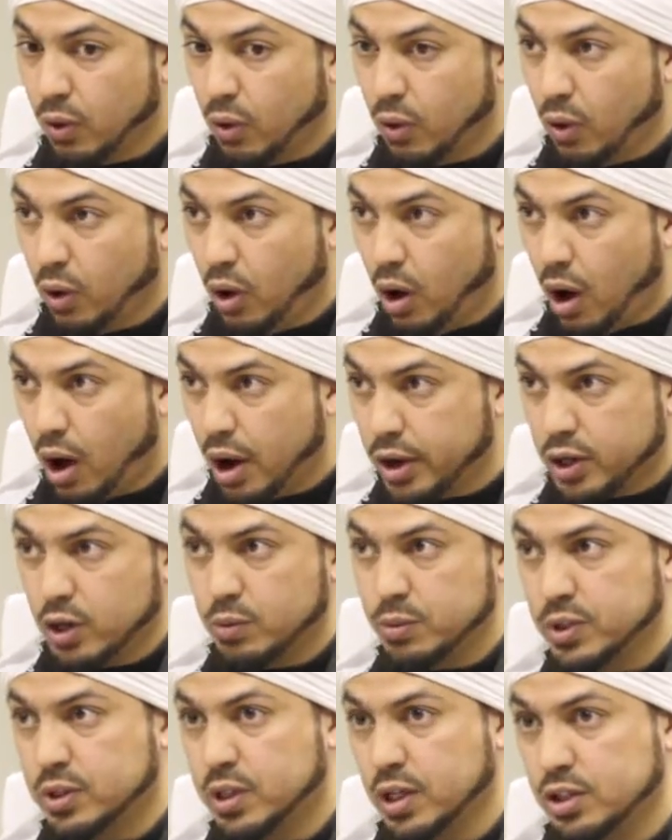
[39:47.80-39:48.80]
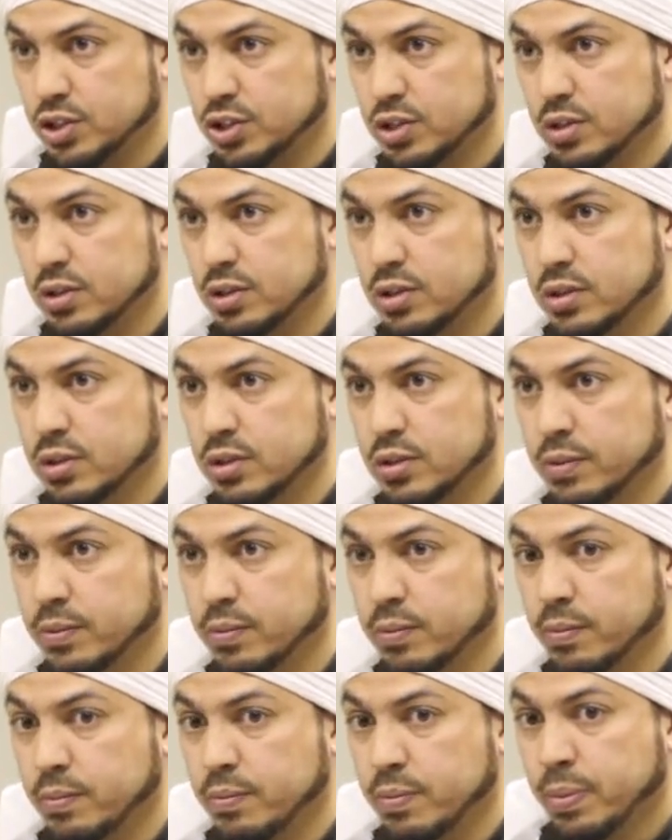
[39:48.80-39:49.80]
or argumentation
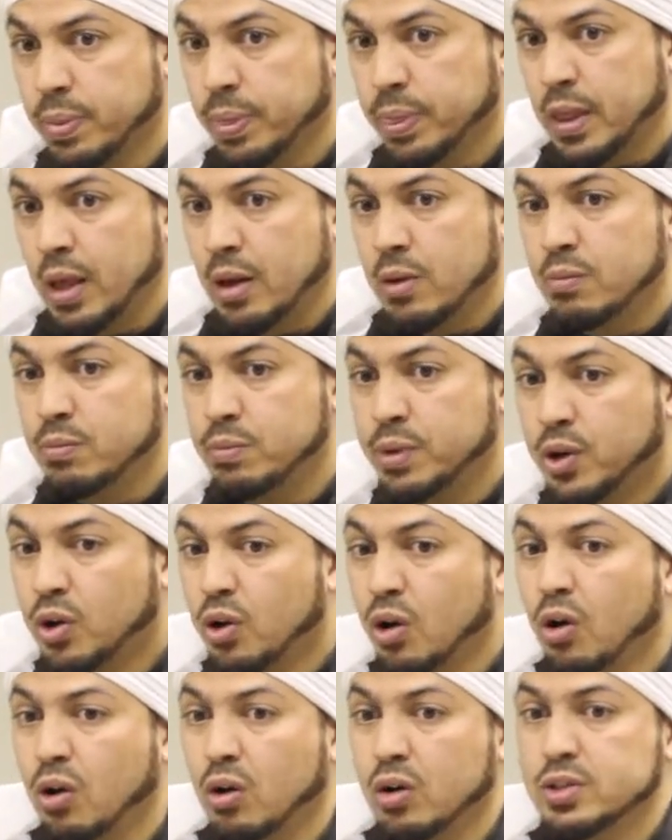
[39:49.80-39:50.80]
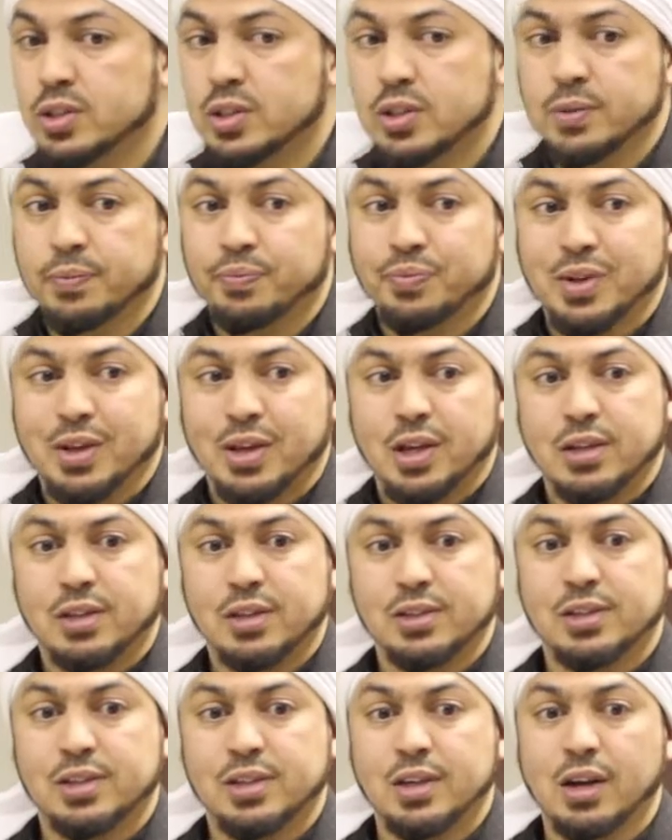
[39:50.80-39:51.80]
because it
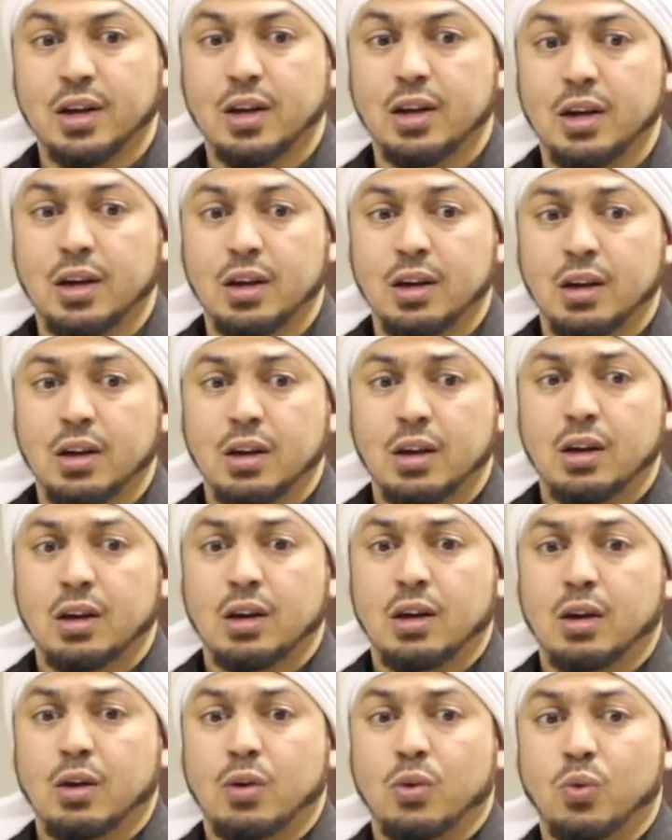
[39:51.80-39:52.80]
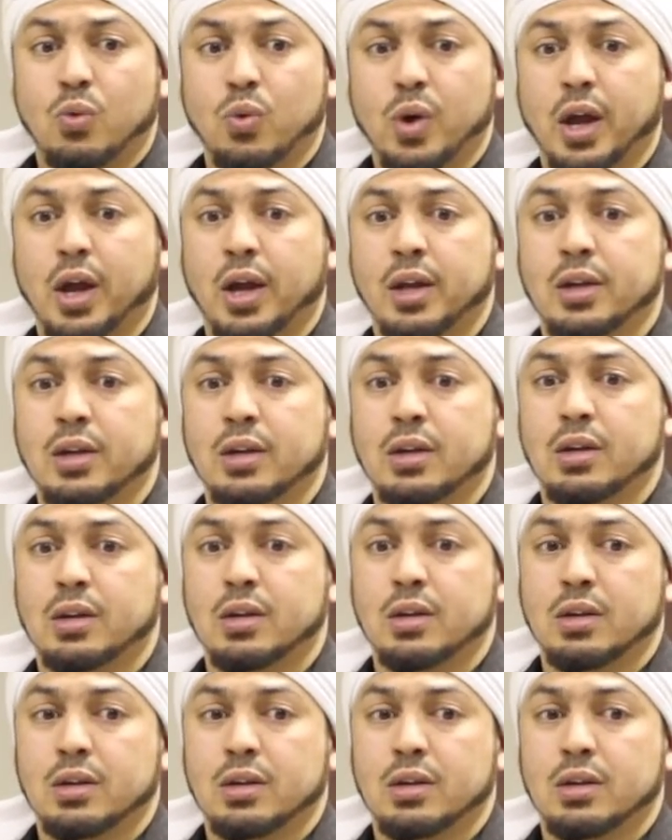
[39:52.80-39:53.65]
is here when